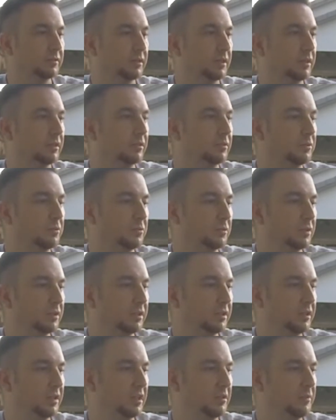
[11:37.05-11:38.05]
Kind of cool
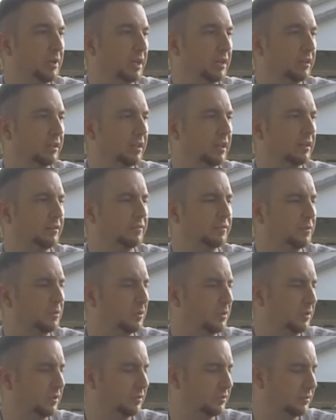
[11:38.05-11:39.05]
looking. Came back in
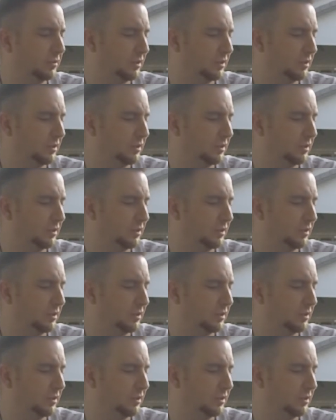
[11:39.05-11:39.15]
9/4.